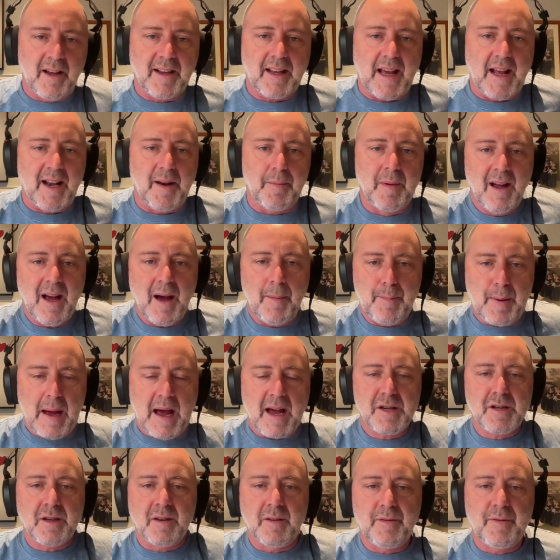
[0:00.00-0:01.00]
like you had a
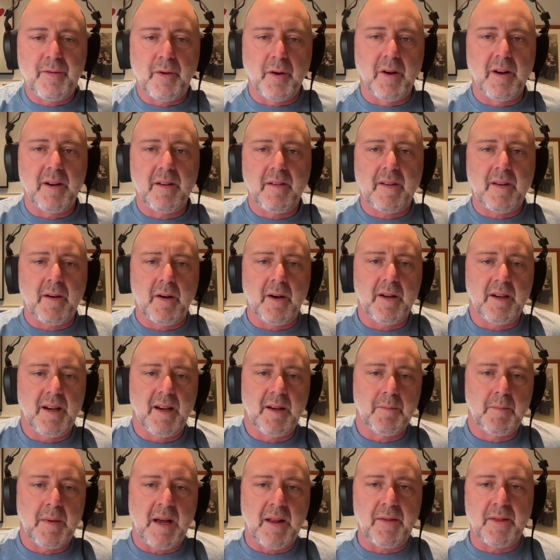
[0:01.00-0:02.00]
passion for it. So it
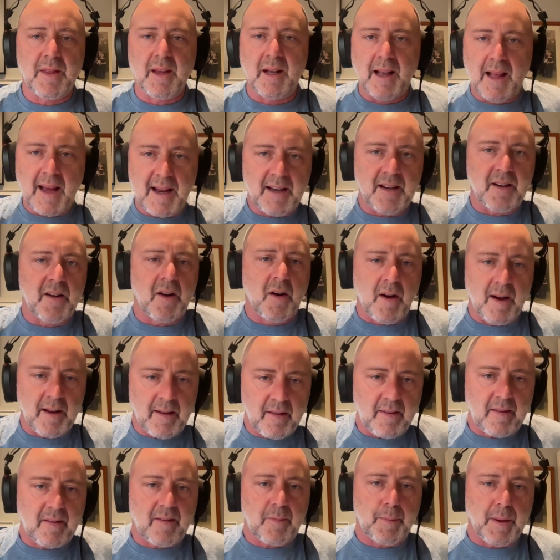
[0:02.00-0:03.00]
meant the late
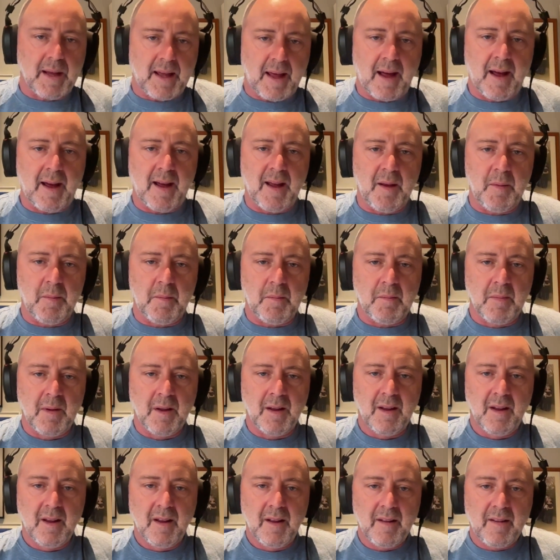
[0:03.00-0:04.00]
nights became
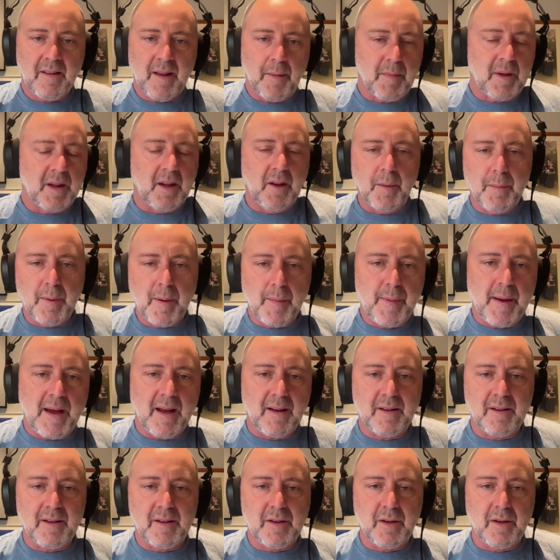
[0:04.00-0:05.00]
something you're
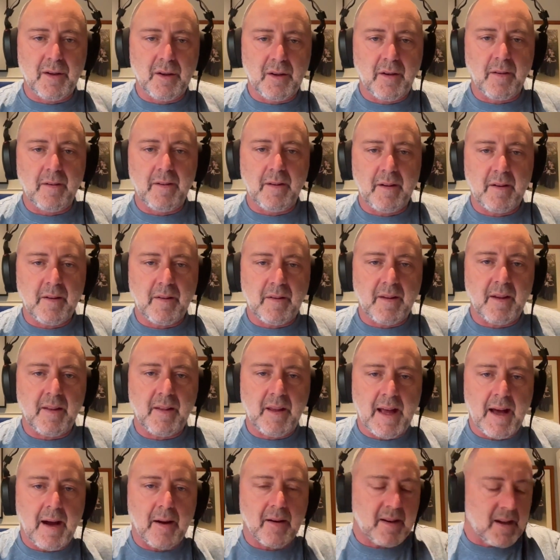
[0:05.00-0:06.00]
prepared to do because you could see
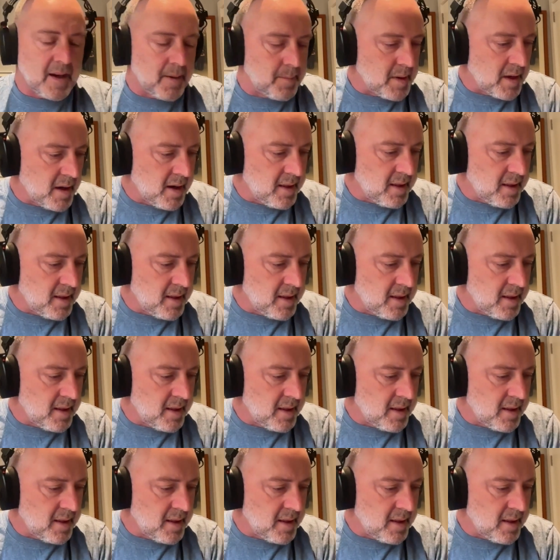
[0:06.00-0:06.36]
the outcome.